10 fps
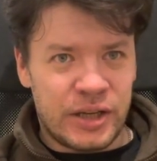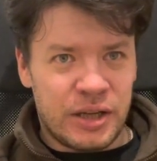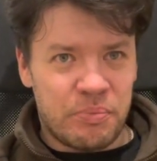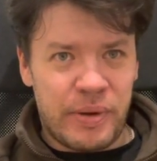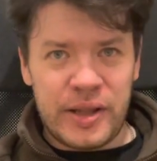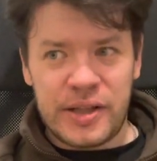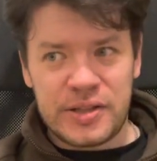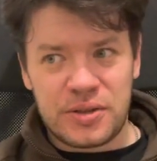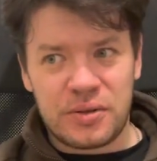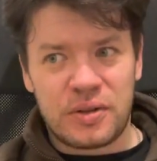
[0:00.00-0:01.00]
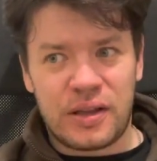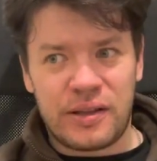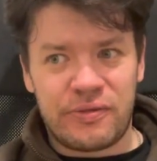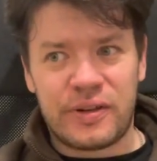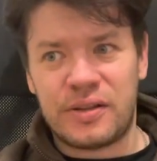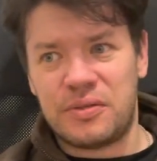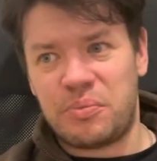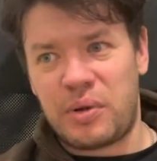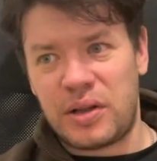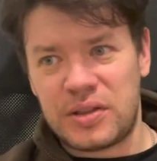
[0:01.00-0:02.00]
balance your life and
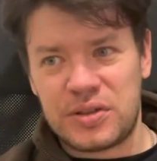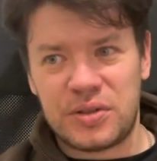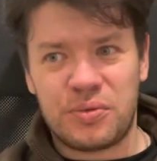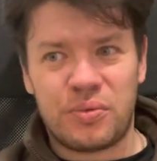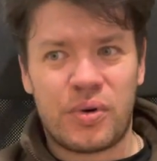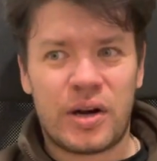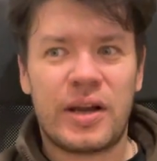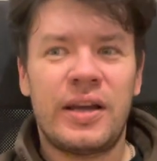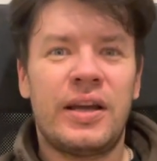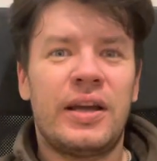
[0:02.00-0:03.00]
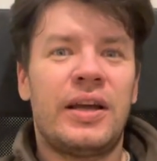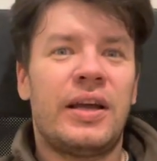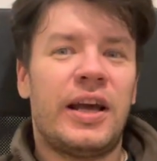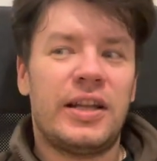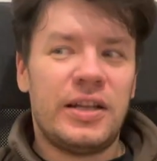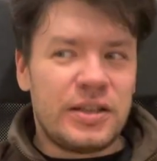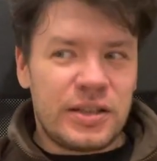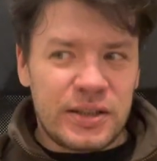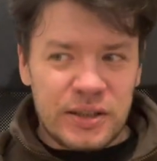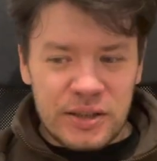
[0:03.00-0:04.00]
balance your work.
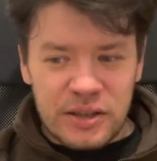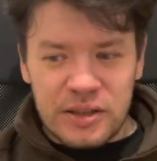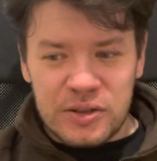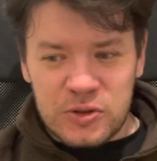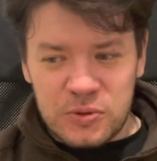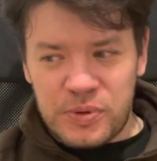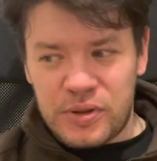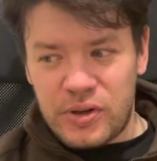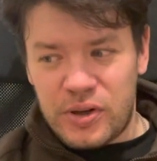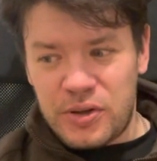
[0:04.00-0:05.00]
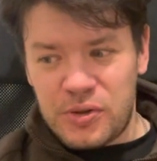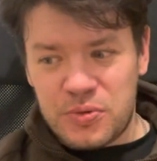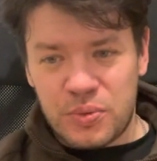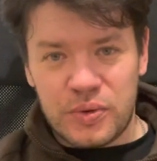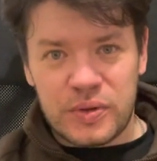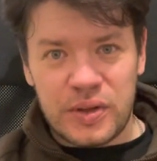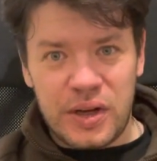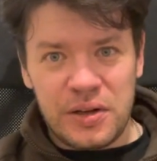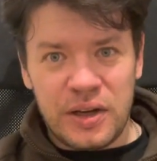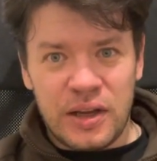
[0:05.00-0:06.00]
Another super useful
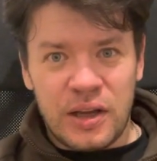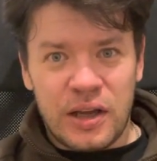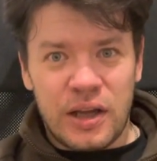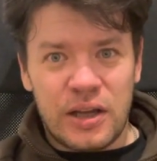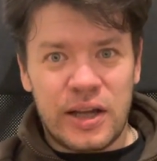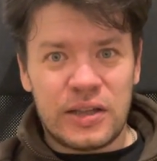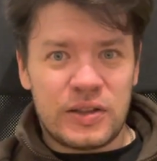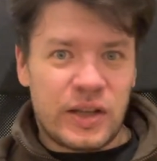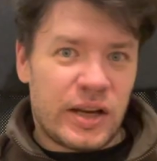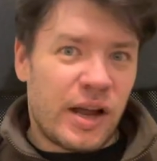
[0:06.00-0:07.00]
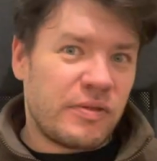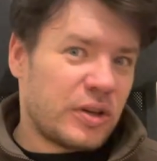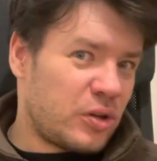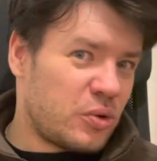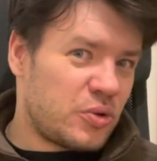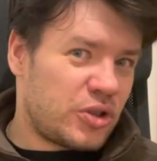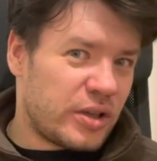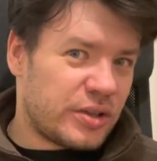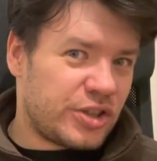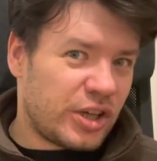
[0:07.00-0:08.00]
thing, and I have a huge
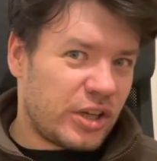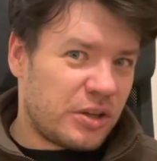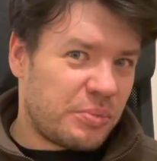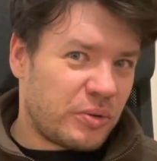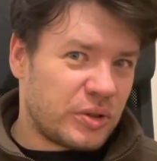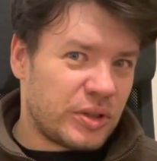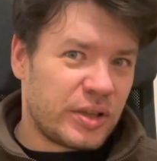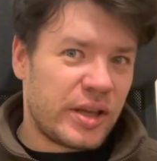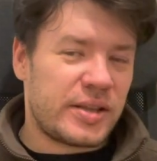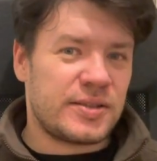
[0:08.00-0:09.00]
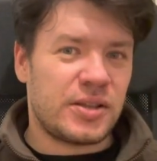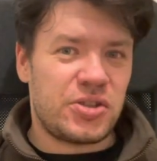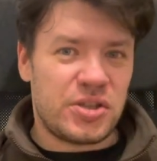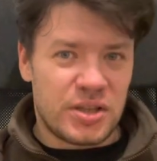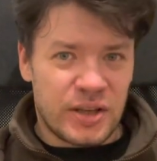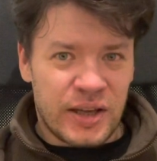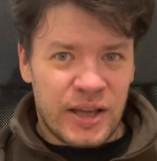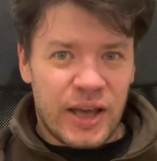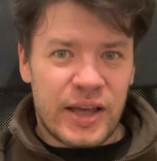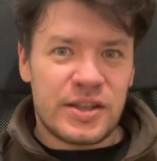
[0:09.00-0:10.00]
channel about it, is the tea
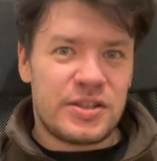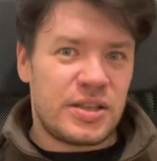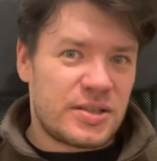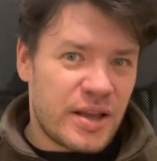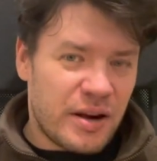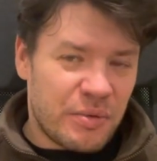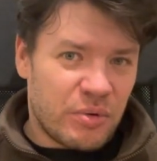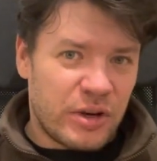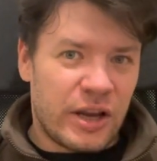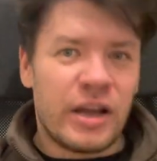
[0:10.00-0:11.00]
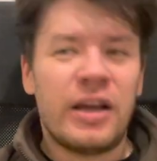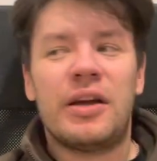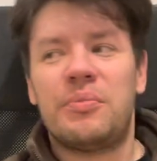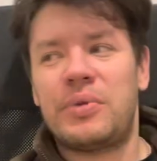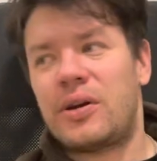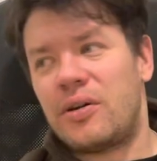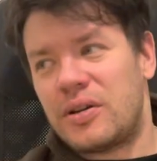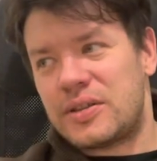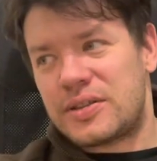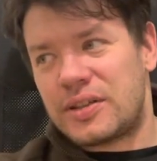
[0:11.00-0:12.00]
and tea ceremony,
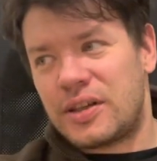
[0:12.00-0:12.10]
because